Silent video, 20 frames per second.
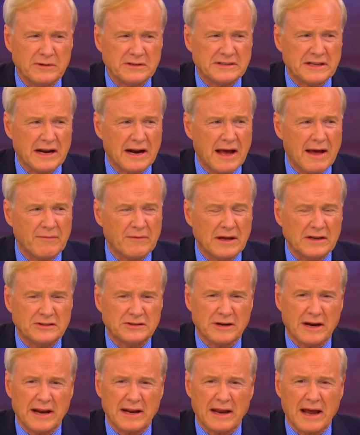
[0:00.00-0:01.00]
I'm not sure.
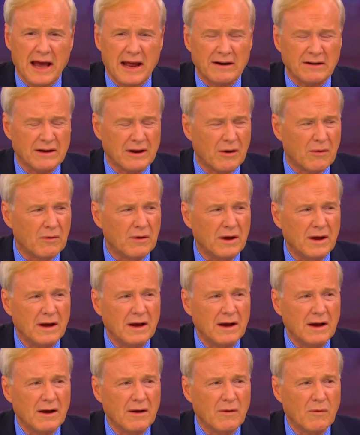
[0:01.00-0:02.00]
I don't know
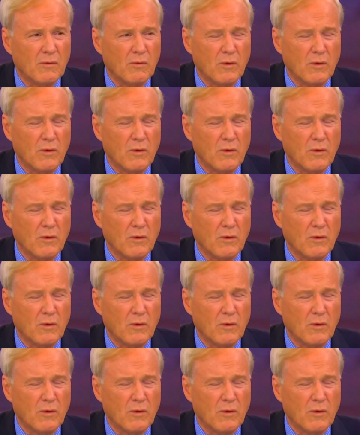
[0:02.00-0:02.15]
what